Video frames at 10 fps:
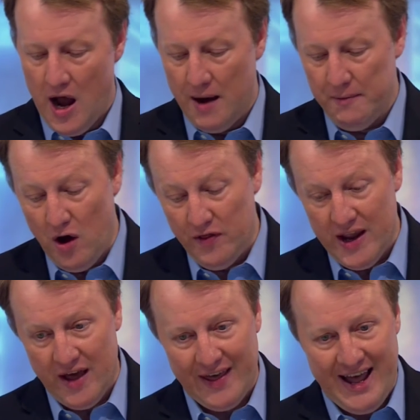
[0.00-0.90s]
On
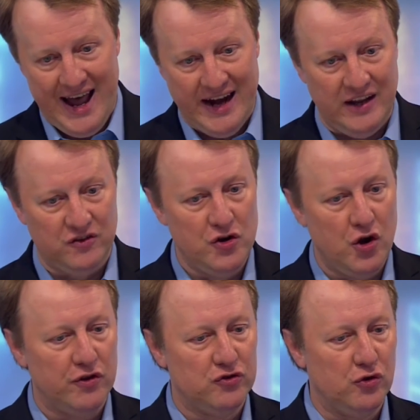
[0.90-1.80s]
the other hand, it's
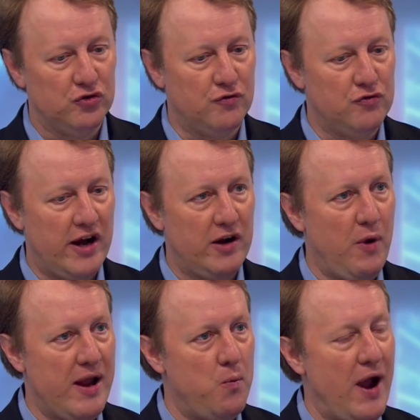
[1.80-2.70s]
not the sort of
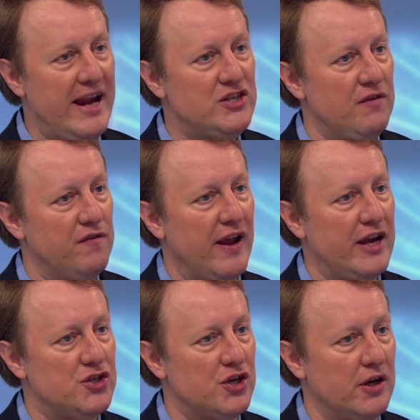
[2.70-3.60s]
runaway wage
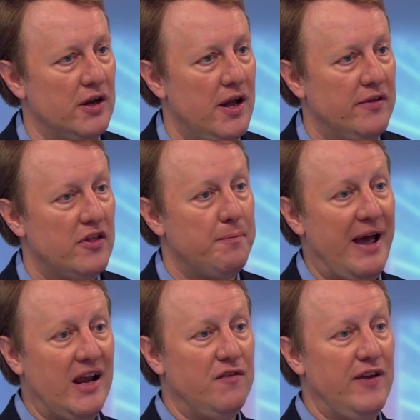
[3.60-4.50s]
inflation that the
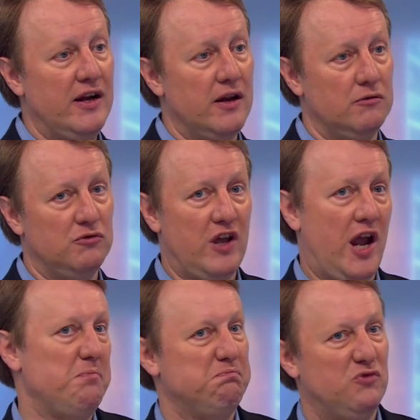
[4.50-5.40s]
Bank of England,
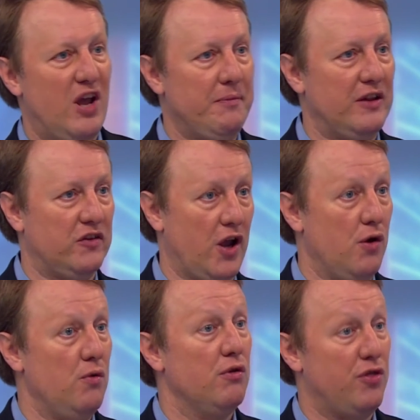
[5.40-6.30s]
say, 10 months
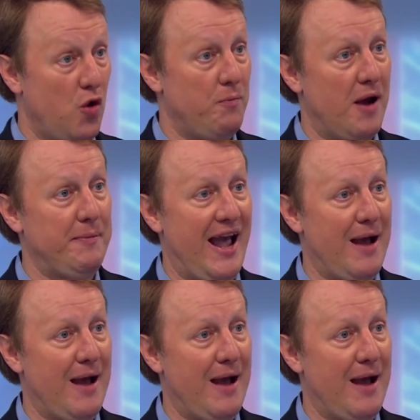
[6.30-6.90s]
ago, thought might be